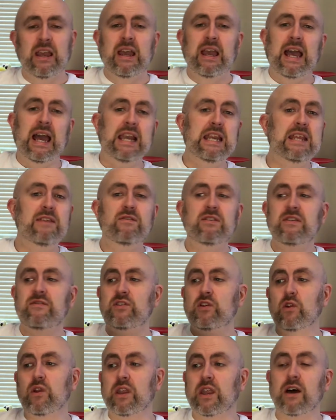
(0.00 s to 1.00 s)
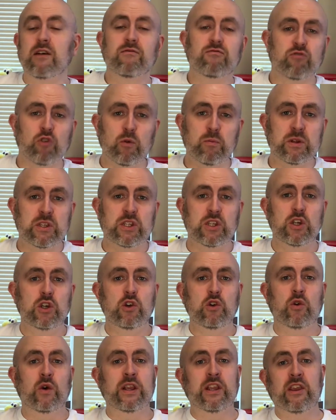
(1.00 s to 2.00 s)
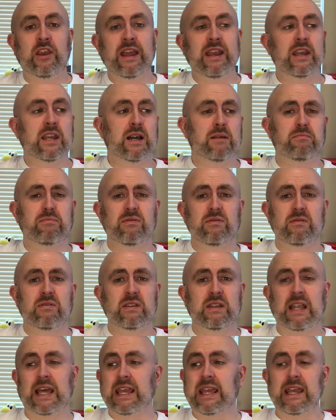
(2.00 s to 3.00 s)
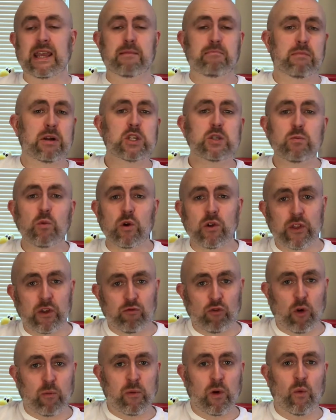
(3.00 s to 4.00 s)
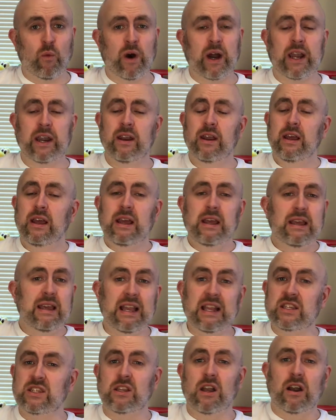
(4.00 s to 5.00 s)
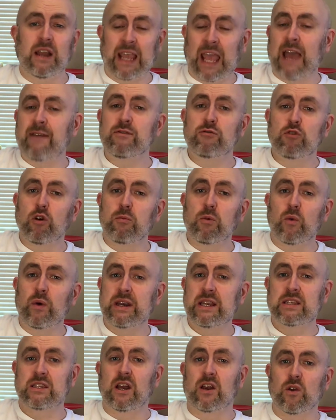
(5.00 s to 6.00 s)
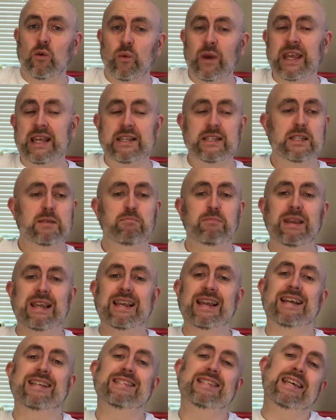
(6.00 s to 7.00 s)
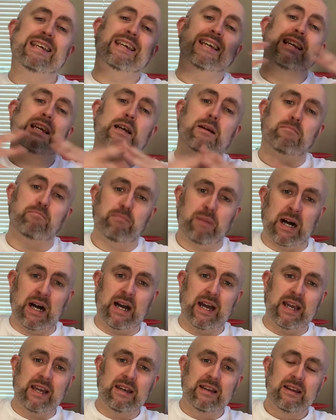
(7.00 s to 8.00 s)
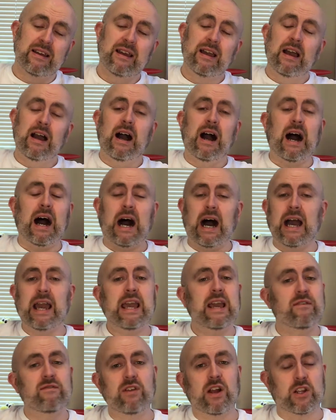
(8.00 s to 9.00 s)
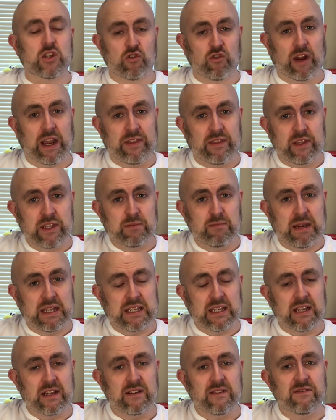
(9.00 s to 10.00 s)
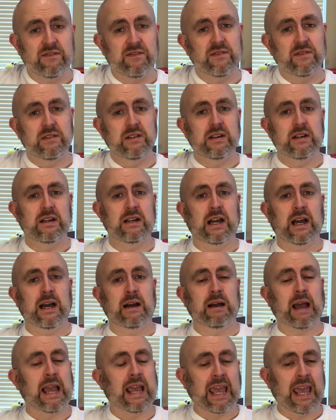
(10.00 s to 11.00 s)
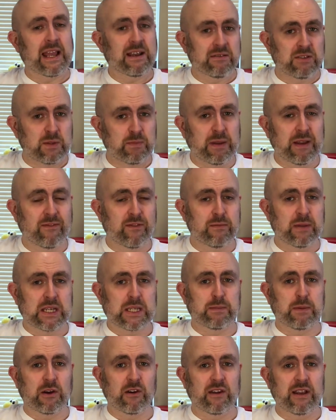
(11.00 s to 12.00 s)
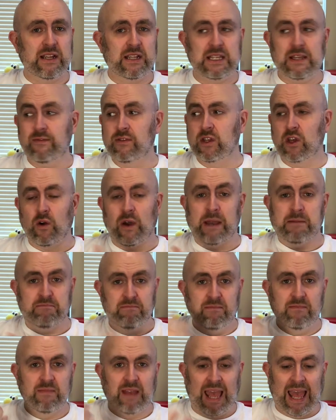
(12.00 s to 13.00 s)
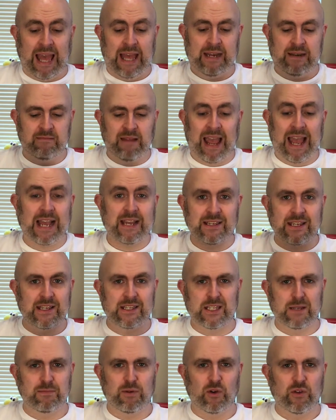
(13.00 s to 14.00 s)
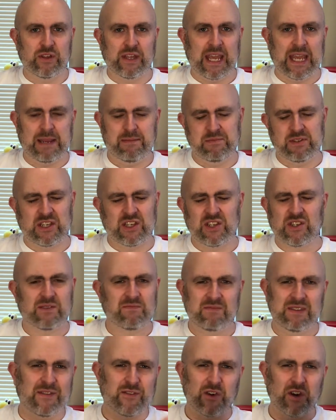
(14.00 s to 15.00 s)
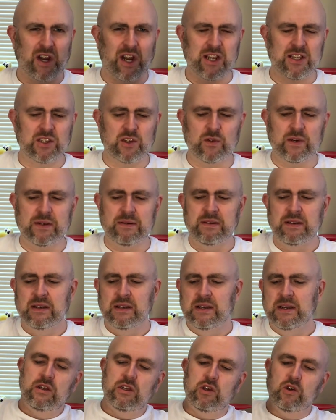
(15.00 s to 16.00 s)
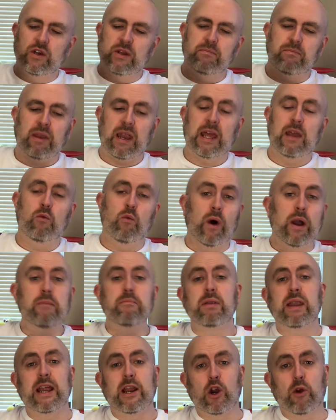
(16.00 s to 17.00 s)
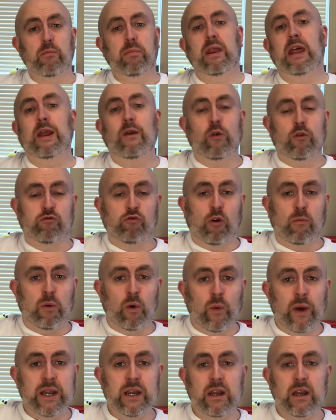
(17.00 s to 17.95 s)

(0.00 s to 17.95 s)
And even if you love Roma II and you end up liking it much more than Roma I, it's not, having Roma I is not a waste because they can combine. I have not tried this myself. I can't speak from experience, even though I had access to both games. I just never got to it. You can play one player playing with Roma I